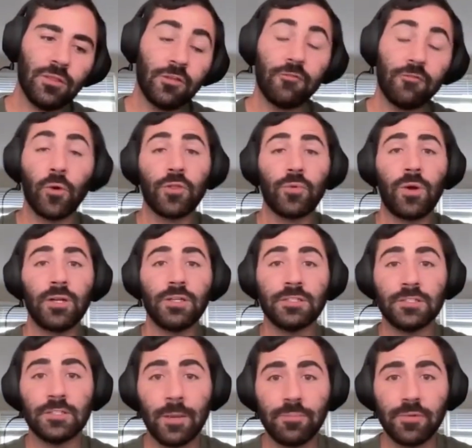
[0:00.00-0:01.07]
The fourth one
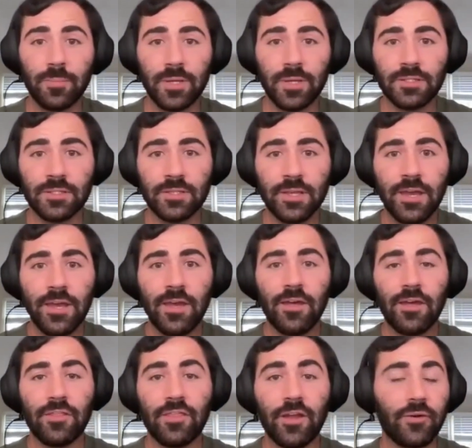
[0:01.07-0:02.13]
is supplements.
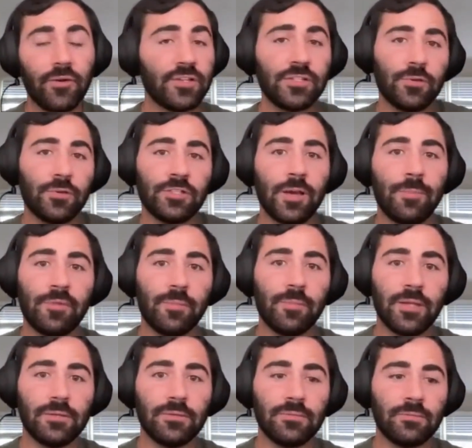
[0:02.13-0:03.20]
There is no
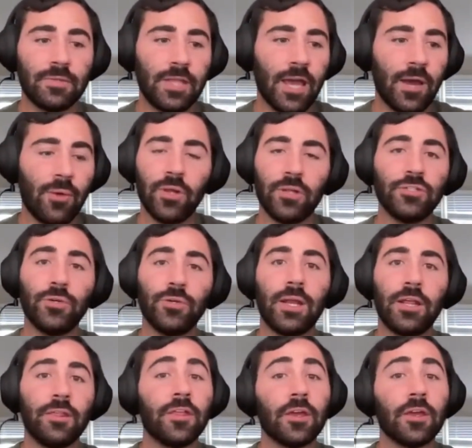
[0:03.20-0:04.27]
supplement that will do
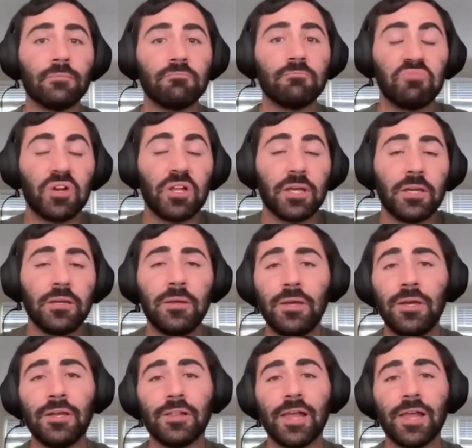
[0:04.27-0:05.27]
anything, really.